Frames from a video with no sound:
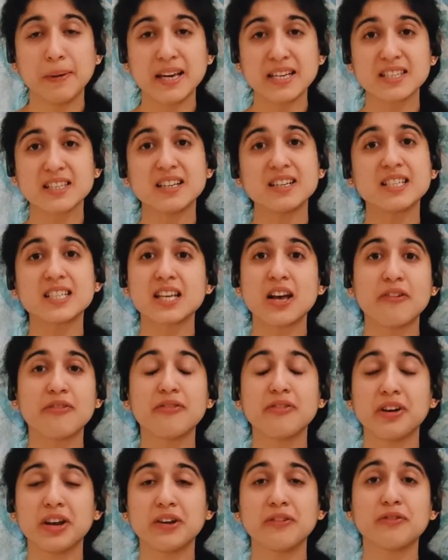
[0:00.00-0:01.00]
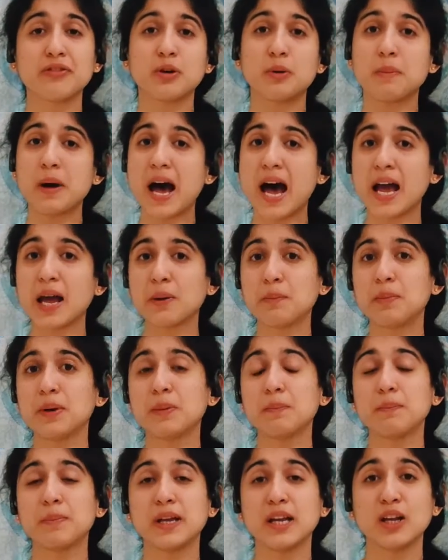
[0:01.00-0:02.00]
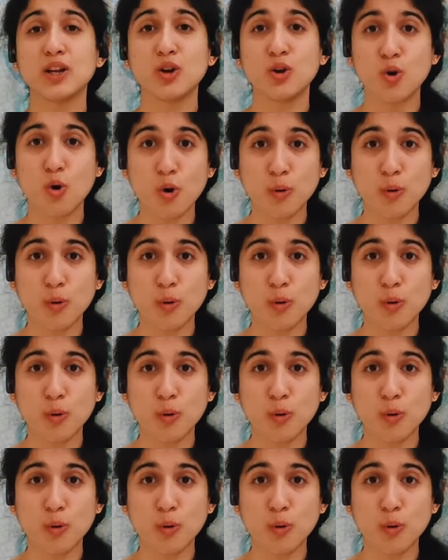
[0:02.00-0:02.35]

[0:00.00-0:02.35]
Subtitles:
Patients suffering from high BP,